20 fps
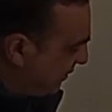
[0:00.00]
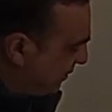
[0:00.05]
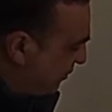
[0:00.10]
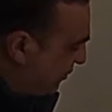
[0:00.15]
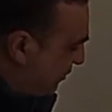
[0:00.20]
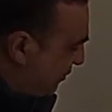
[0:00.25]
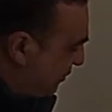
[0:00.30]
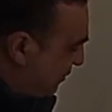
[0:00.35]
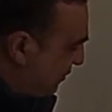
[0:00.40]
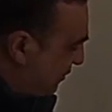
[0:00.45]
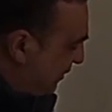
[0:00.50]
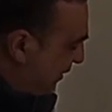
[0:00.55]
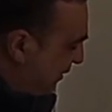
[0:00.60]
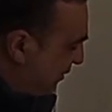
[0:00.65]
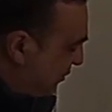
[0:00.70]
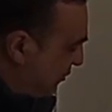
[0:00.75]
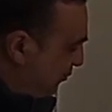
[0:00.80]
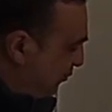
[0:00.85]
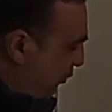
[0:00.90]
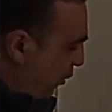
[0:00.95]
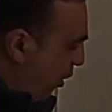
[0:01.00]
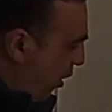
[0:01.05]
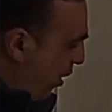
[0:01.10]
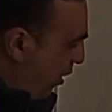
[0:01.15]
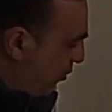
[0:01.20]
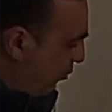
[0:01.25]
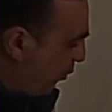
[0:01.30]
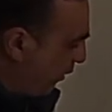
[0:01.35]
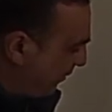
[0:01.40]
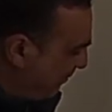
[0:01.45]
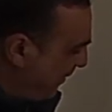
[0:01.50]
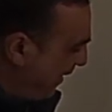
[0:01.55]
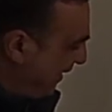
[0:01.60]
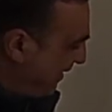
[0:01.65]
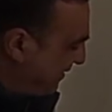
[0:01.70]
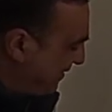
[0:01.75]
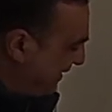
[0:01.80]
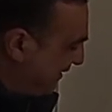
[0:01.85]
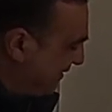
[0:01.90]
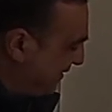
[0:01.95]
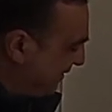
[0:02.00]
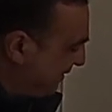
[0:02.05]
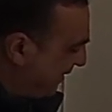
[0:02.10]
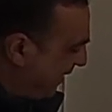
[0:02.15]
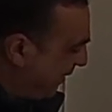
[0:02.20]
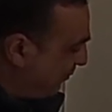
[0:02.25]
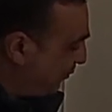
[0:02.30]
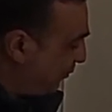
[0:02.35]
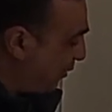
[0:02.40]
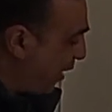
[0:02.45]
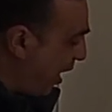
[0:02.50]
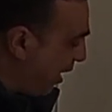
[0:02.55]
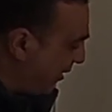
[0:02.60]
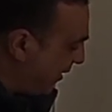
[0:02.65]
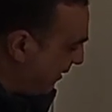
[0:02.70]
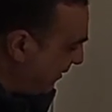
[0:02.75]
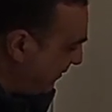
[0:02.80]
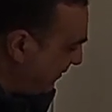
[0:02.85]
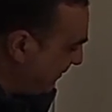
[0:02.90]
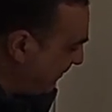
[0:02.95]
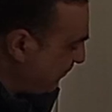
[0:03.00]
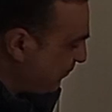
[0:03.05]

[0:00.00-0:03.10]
its bra, what makes it a Bra-Ket,